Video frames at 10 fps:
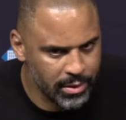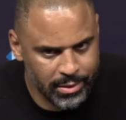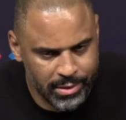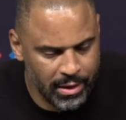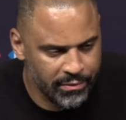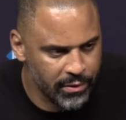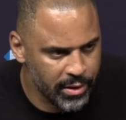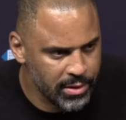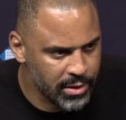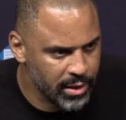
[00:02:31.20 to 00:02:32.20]
set for
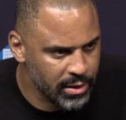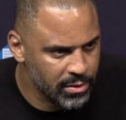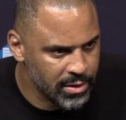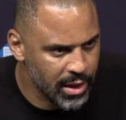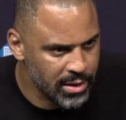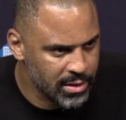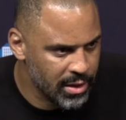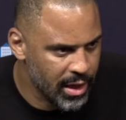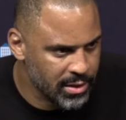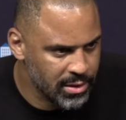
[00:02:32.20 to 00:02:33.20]
us to get those guys in
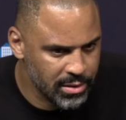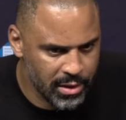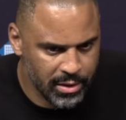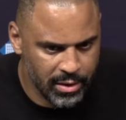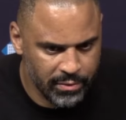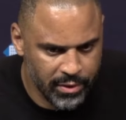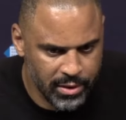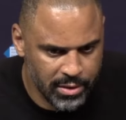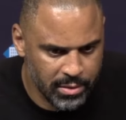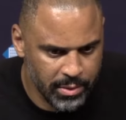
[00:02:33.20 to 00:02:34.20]
action. So I think Fred
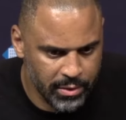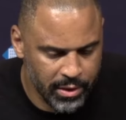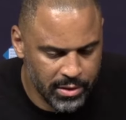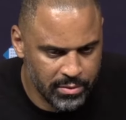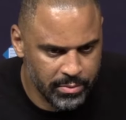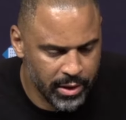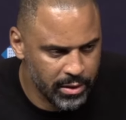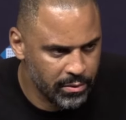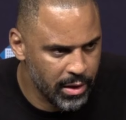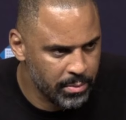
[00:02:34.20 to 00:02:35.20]
is going to be aggressive,
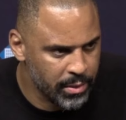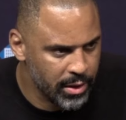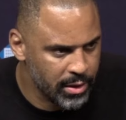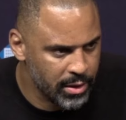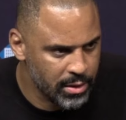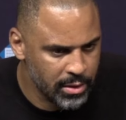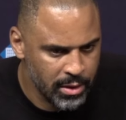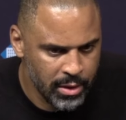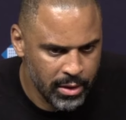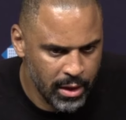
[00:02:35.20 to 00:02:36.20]
making the right play, and
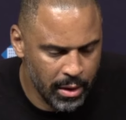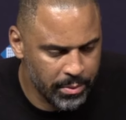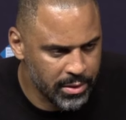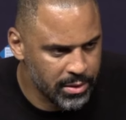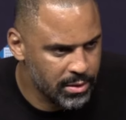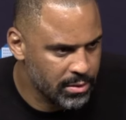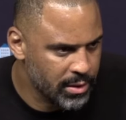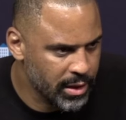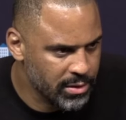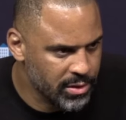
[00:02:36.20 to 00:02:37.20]
Alpi's
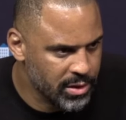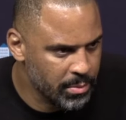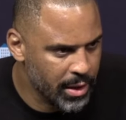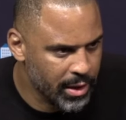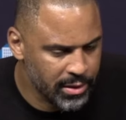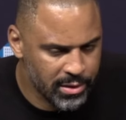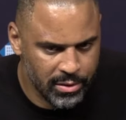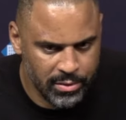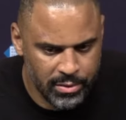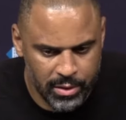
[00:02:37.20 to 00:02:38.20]
dangerous in the pocket.
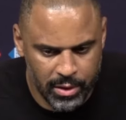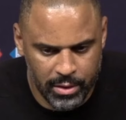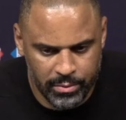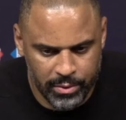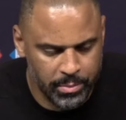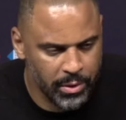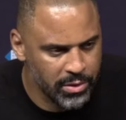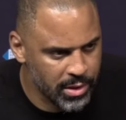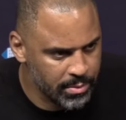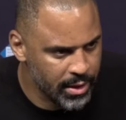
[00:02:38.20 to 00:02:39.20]
So with the
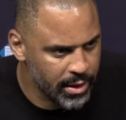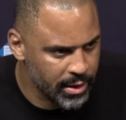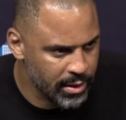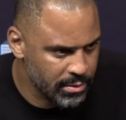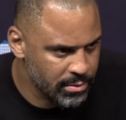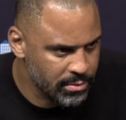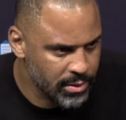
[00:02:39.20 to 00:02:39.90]
post-ups that he can